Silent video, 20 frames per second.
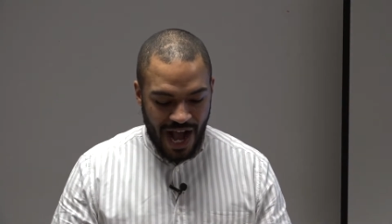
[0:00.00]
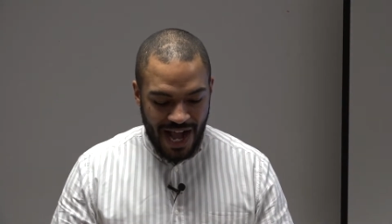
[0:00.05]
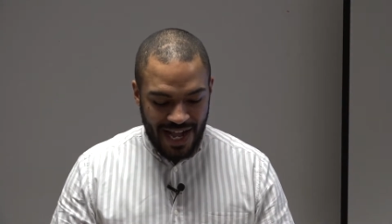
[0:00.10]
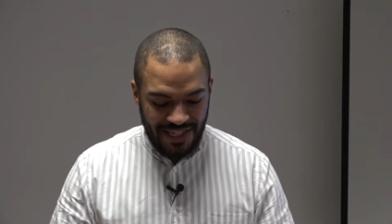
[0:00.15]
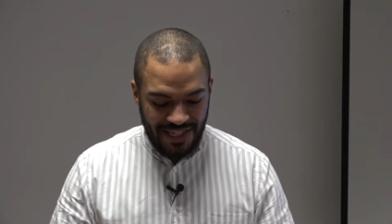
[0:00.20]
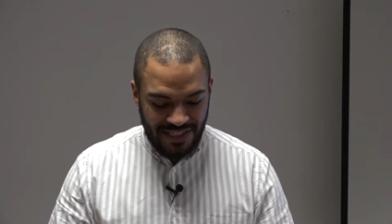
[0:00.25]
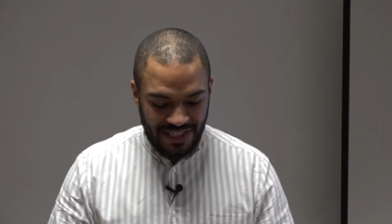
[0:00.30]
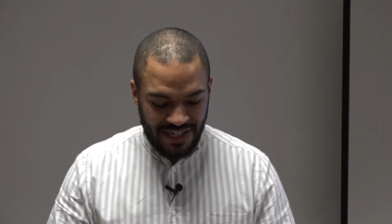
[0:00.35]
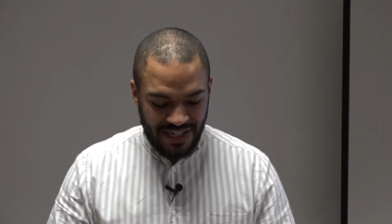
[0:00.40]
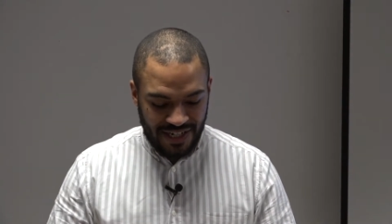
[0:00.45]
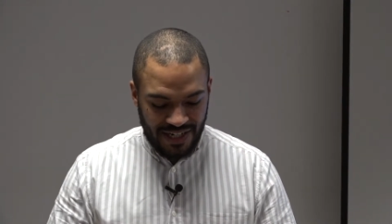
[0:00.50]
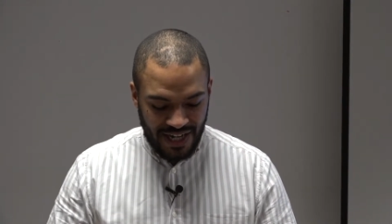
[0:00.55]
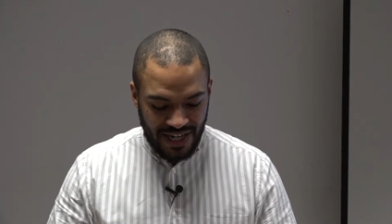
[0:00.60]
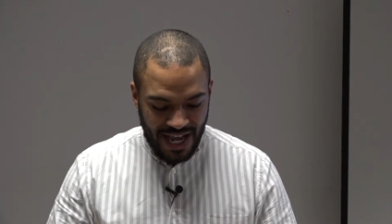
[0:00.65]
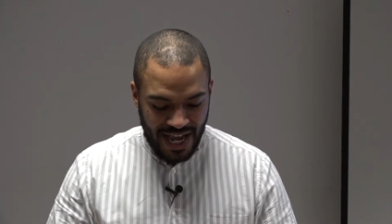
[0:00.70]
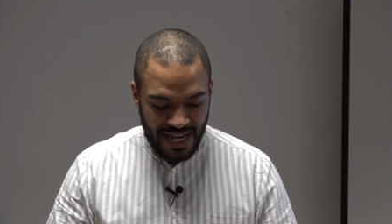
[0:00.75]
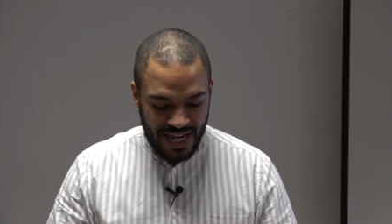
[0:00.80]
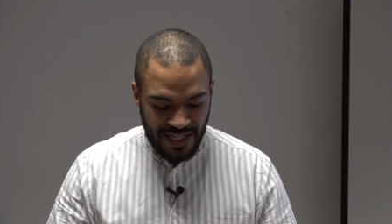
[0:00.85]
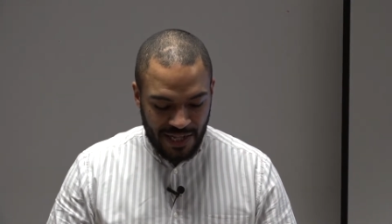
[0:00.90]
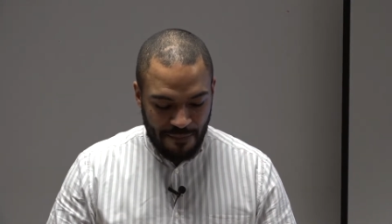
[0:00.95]
I
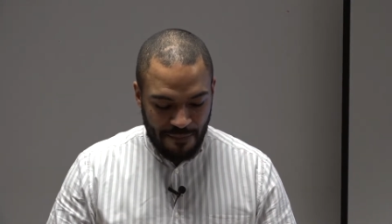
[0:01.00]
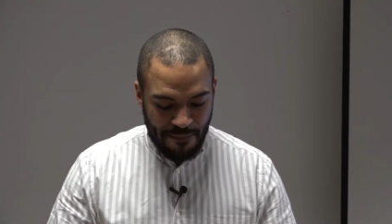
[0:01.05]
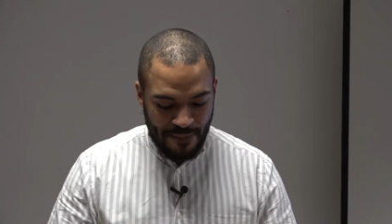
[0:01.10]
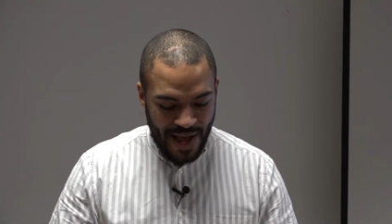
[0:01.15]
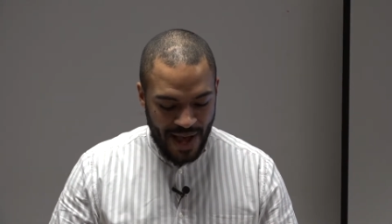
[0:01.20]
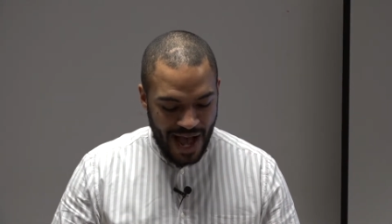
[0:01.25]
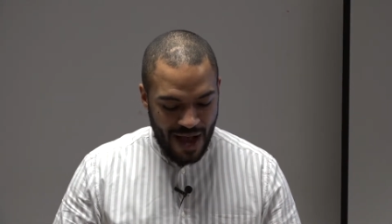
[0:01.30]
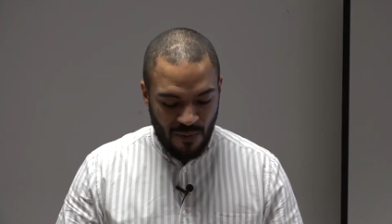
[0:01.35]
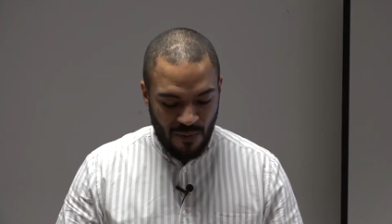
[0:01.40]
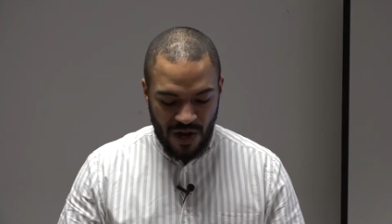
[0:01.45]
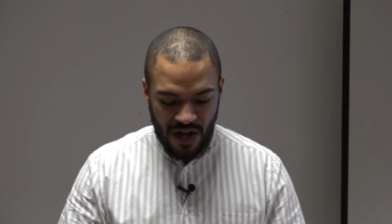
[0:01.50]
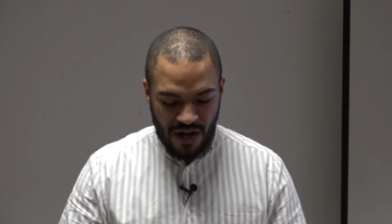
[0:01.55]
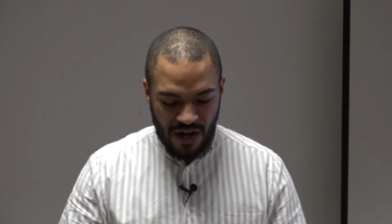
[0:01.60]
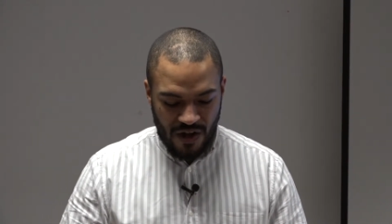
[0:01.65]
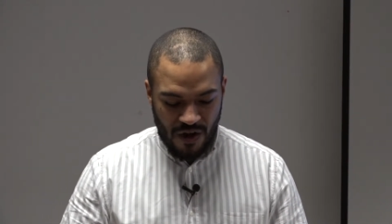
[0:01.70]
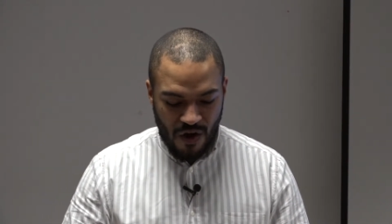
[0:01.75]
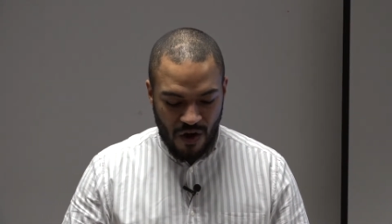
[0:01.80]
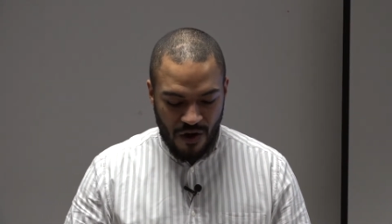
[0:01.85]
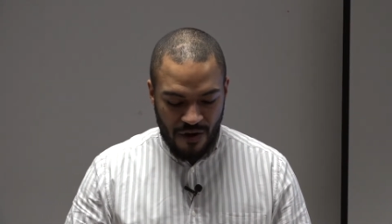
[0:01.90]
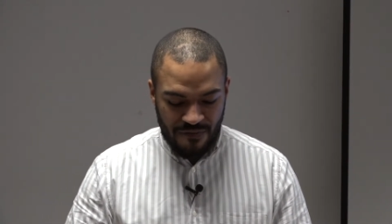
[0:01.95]
declare the
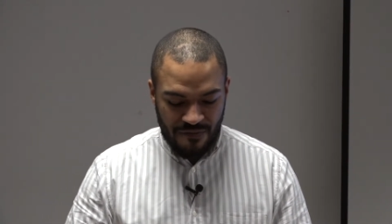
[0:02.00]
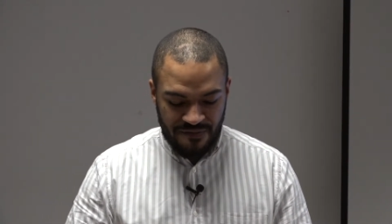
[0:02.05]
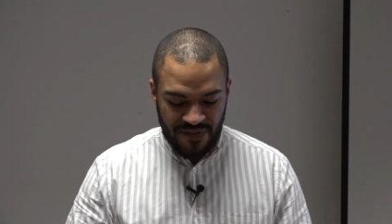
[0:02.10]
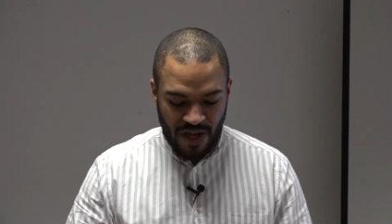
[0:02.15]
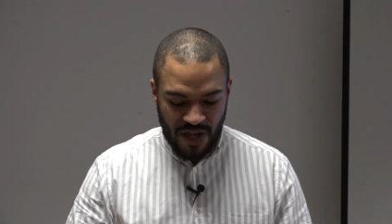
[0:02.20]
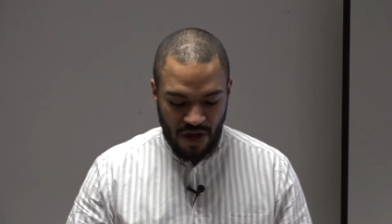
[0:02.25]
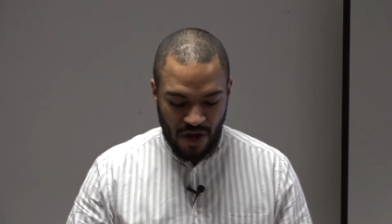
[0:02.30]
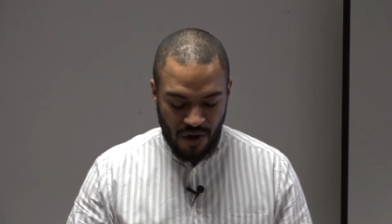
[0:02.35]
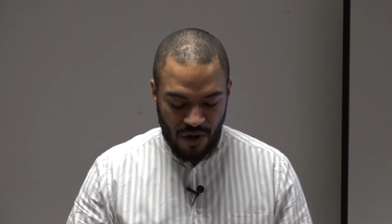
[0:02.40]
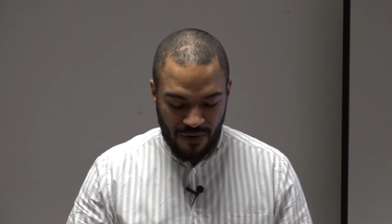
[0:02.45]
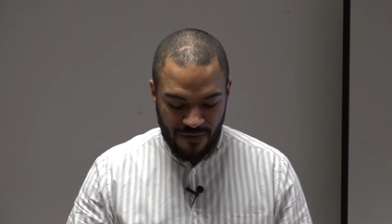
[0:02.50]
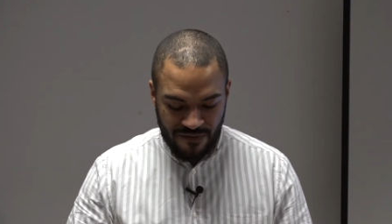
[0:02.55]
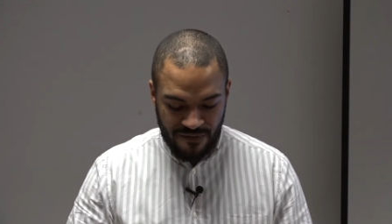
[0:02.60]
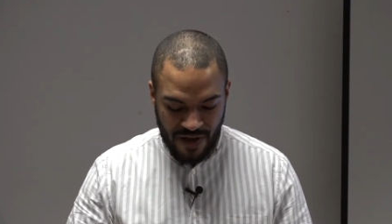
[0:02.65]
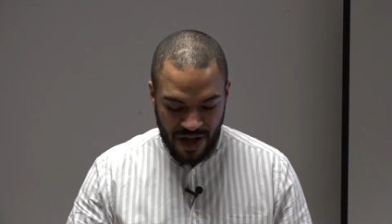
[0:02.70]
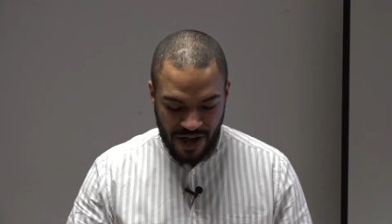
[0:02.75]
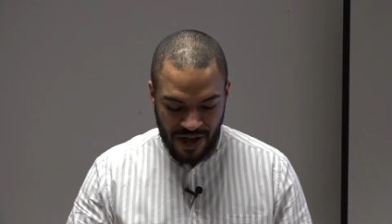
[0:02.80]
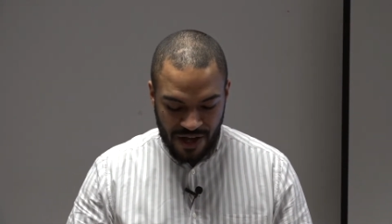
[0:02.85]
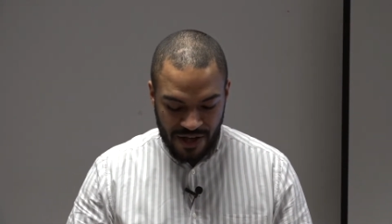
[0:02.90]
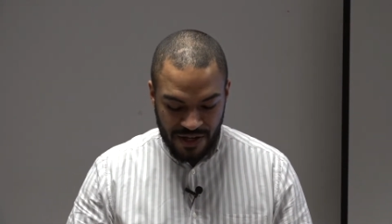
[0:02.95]
power of
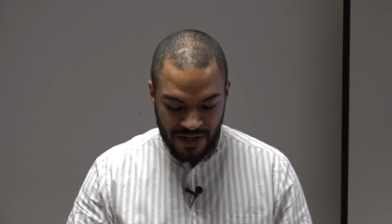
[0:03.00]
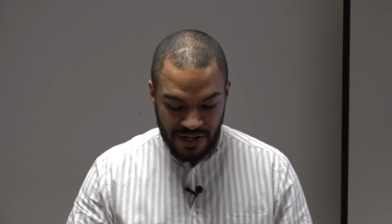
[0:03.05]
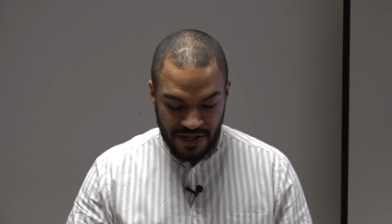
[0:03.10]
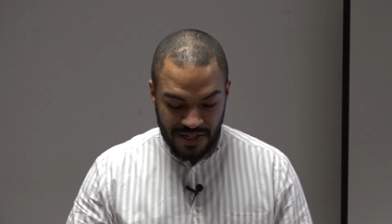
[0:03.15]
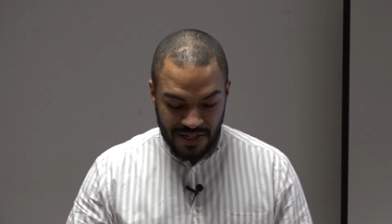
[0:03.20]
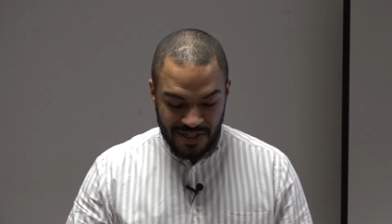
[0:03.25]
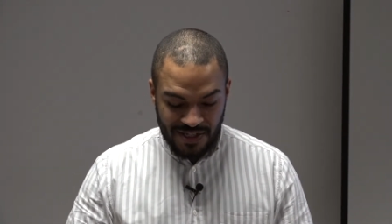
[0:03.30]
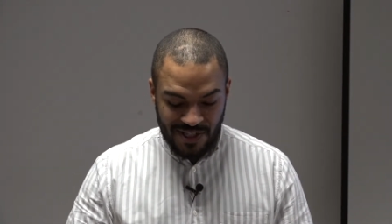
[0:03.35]
Jehovah